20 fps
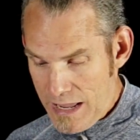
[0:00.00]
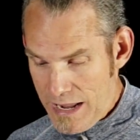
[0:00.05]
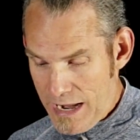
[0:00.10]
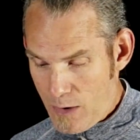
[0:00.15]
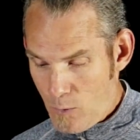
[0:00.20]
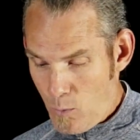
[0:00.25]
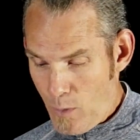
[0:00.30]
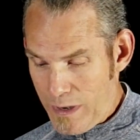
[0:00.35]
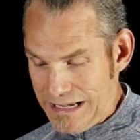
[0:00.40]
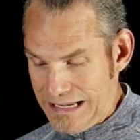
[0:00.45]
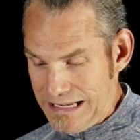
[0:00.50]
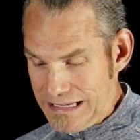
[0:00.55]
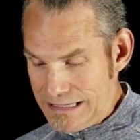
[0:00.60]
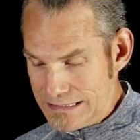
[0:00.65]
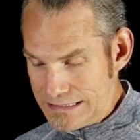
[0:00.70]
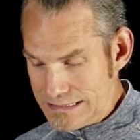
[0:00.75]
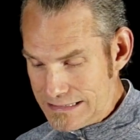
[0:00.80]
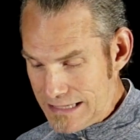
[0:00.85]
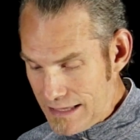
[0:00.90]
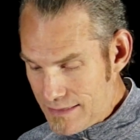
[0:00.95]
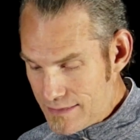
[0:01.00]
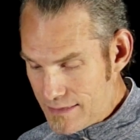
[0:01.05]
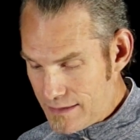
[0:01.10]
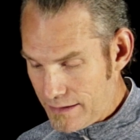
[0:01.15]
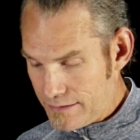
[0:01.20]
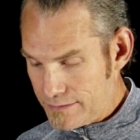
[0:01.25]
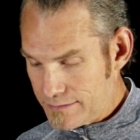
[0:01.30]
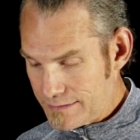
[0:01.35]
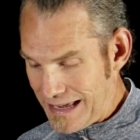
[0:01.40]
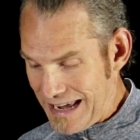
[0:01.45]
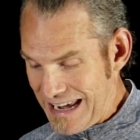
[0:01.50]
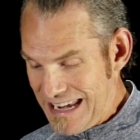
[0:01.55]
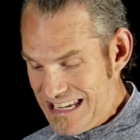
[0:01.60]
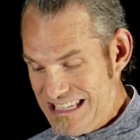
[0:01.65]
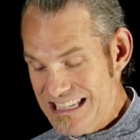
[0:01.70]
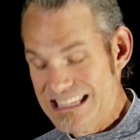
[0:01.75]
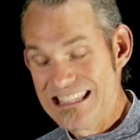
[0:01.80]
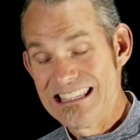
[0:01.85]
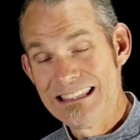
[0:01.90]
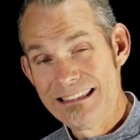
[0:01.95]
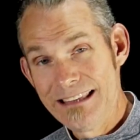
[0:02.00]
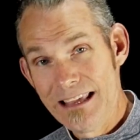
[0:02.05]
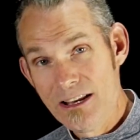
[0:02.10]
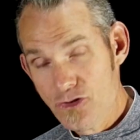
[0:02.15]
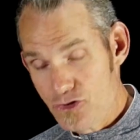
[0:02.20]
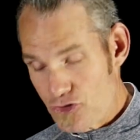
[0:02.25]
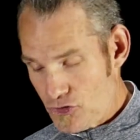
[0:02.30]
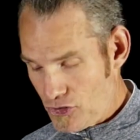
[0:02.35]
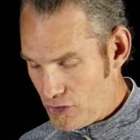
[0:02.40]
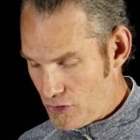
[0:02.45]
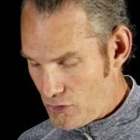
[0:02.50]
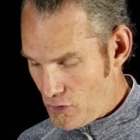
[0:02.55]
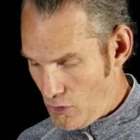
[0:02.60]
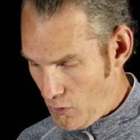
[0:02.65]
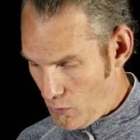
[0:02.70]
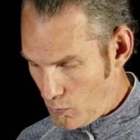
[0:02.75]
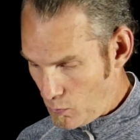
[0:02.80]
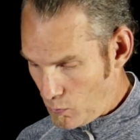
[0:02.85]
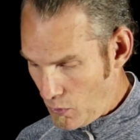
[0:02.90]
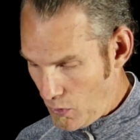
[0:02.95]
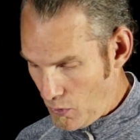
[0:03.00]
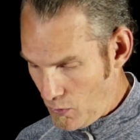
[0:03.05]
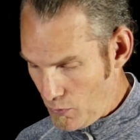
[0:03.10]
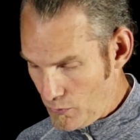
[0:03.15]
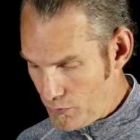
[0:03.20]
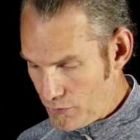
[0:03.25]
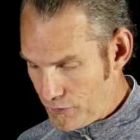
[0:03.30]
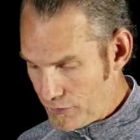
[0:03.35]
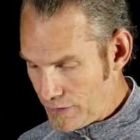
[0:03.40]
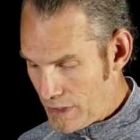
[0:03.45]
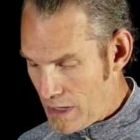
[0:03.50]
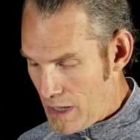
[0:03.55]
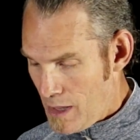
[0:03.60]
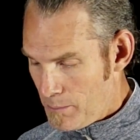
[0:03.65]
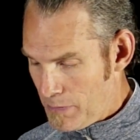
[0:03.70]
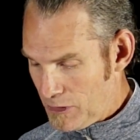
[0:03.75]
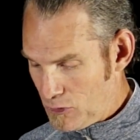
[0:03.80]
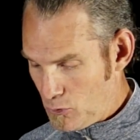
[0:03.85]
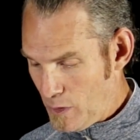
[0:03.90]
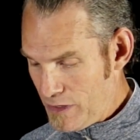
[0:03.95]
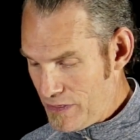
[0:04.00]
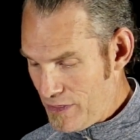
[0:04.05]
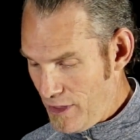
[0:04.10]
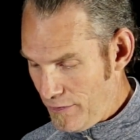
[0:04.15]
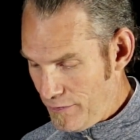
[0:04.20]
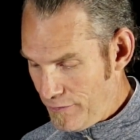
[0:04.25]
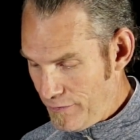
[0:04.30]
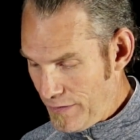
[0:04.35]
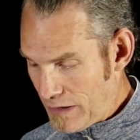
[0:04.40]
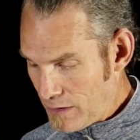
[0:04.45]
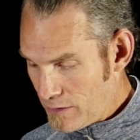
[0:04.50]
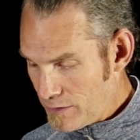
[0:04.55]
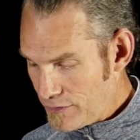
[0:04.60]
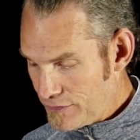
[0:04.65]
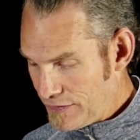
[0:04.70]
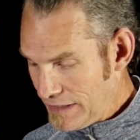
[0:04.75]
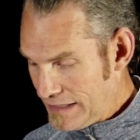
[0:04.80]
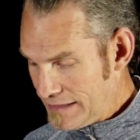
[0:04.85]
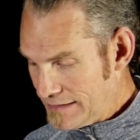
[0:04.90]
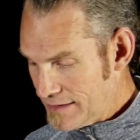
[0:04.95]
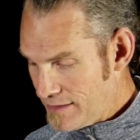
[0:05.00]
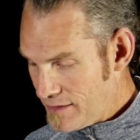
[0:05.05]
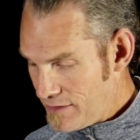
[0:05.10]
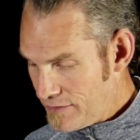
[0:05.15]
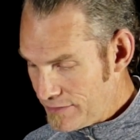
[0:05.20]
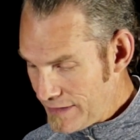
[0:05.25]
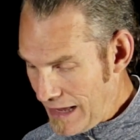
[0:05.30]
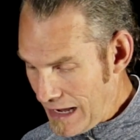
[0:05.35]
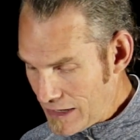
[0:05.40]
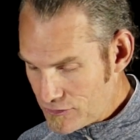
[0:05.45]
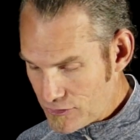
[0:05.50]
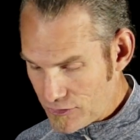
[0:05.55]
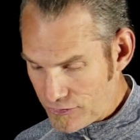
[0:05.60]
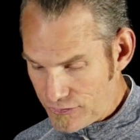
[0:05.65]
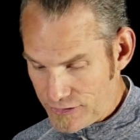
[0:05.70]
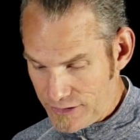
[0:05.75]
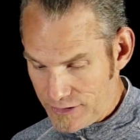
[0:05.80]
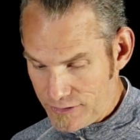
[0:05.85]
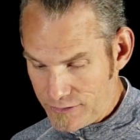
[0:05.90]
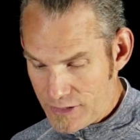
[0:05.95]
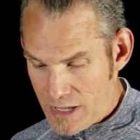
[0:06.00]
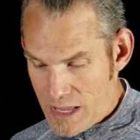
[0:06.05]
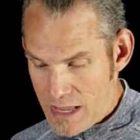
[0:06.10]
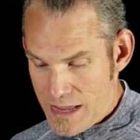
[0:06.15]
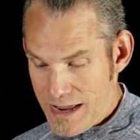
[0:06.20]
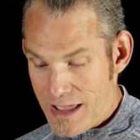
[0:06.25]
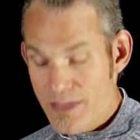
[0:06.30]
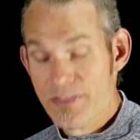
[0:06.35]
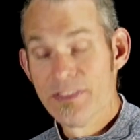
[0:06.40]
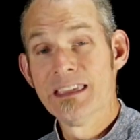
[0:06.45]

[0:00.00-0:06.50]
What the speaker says: And when he said this, a dissension arose between the Pharisees and the Sadducees, and